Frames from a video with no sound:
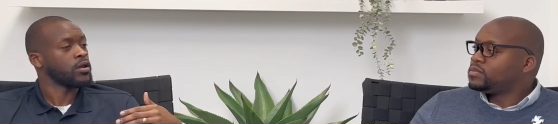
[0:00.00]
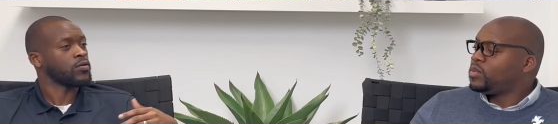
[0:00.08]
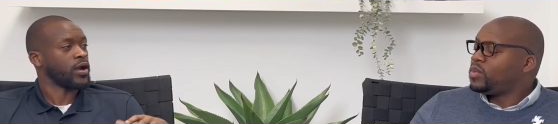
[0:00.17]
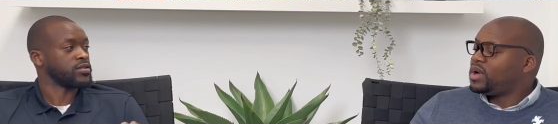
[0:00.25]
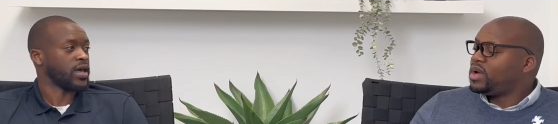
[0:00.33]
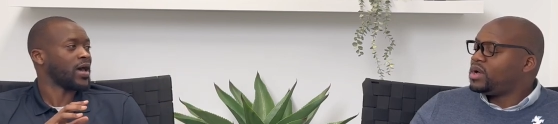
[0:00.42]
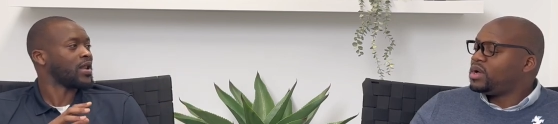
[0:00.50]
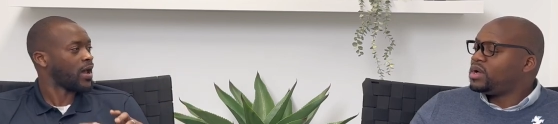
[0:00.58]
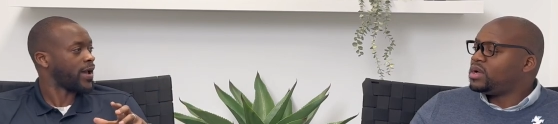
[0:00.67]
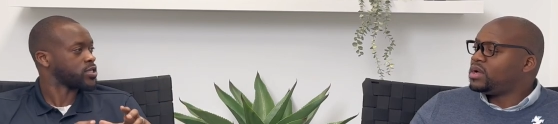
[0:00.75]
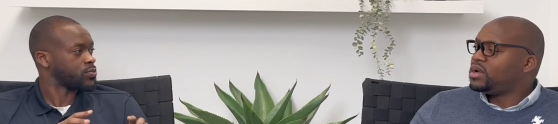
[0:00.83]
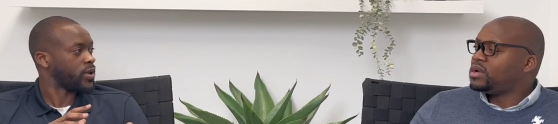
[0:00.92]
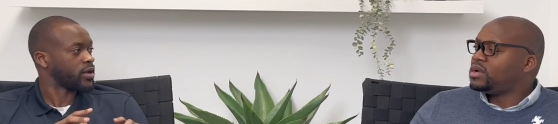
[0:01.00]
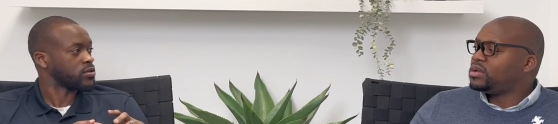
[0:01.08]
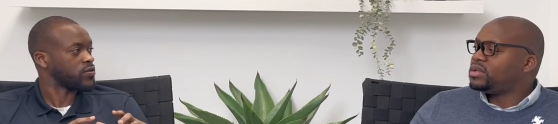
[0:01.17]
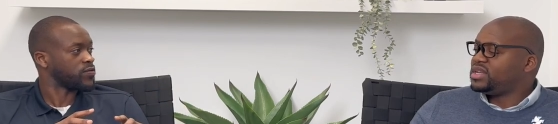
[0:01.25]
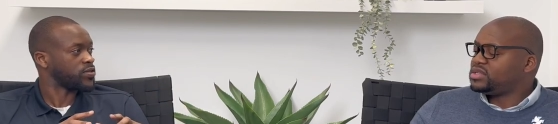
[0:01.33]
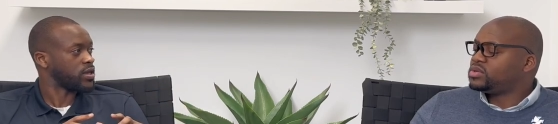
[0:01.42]
Speaker 1: Right. Wow, that aspect
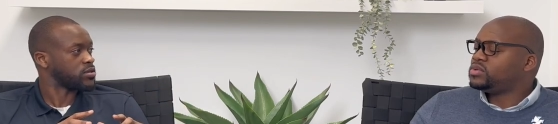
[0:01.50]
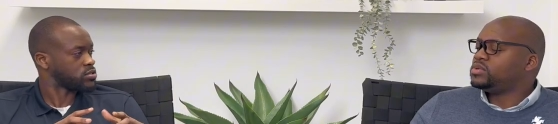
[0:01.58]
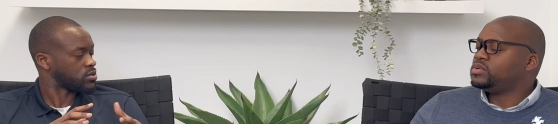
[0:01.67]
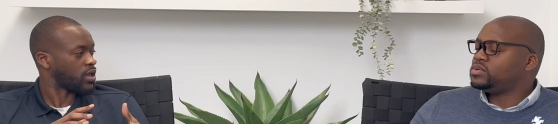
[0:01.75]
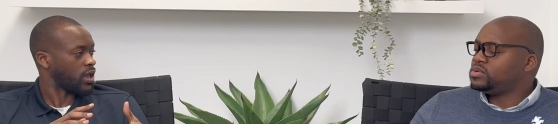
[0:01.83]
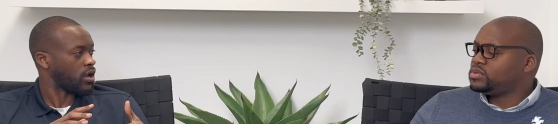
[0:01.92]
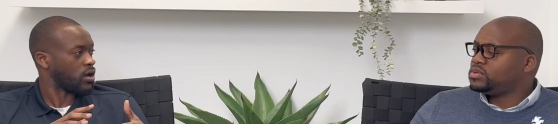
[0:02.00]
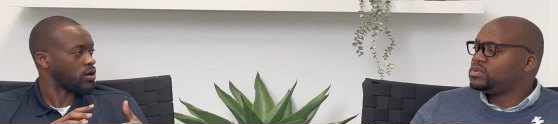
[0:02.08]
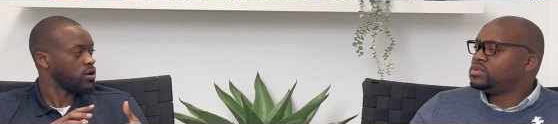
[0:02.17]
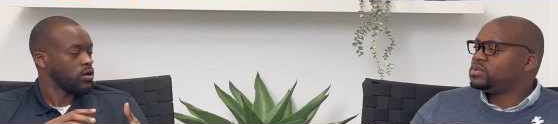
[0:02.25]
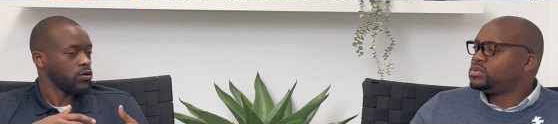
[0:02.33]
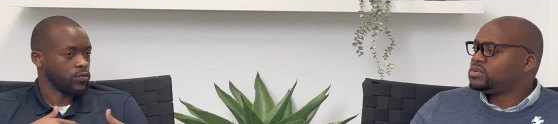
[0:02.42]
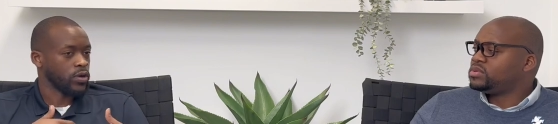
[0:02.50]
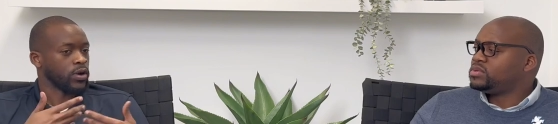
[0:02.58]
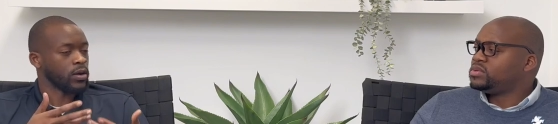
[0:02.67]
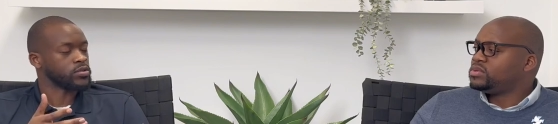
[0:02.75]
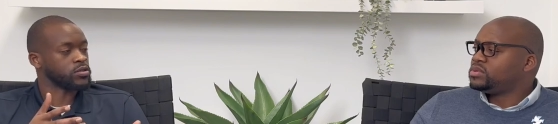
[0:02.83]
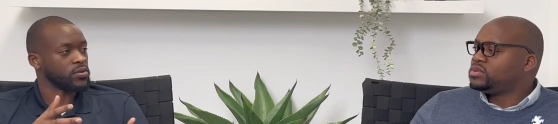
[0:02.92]
of cool. care we were
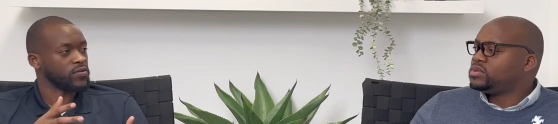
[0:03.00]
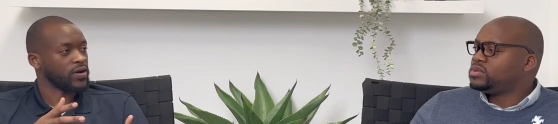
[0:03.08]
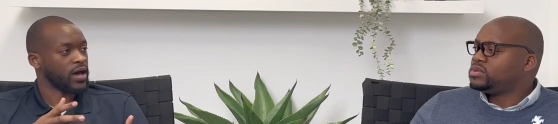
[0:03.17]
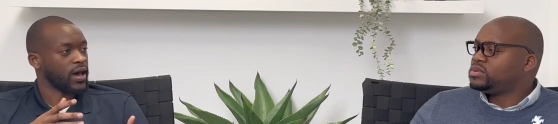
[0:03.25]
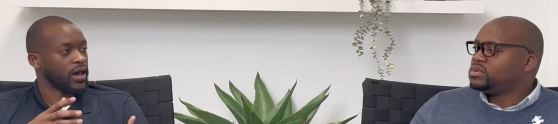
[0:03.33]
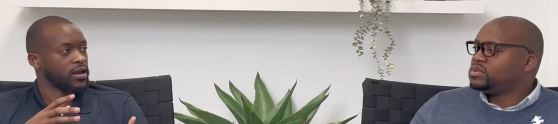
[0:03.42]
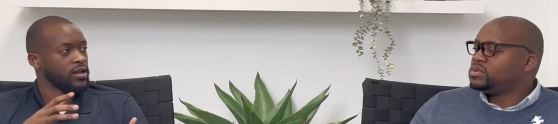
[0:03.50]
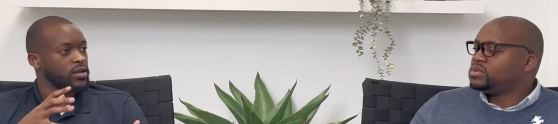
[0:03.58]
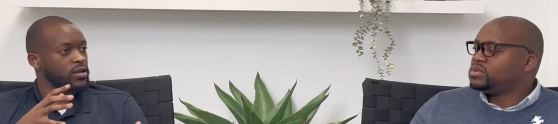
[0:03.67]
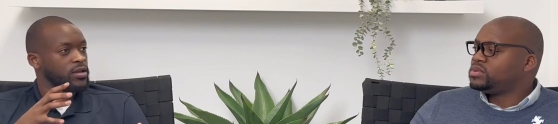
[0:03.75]
able to provide